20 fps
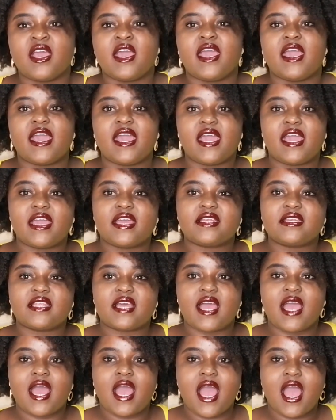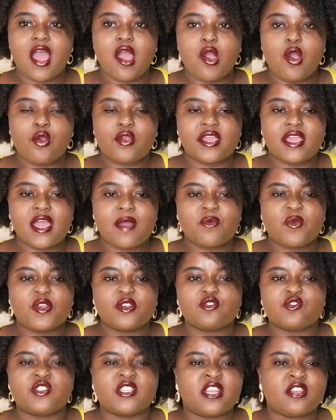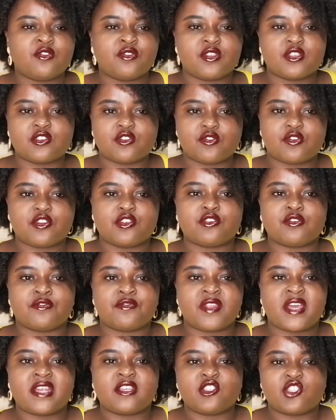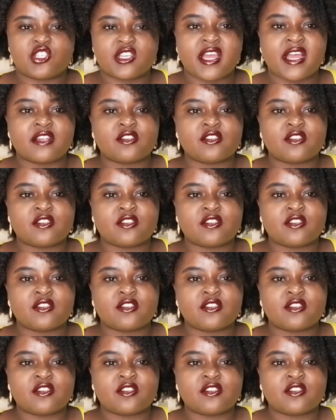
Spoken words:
And okay, I'm going to tell you the stories of that church,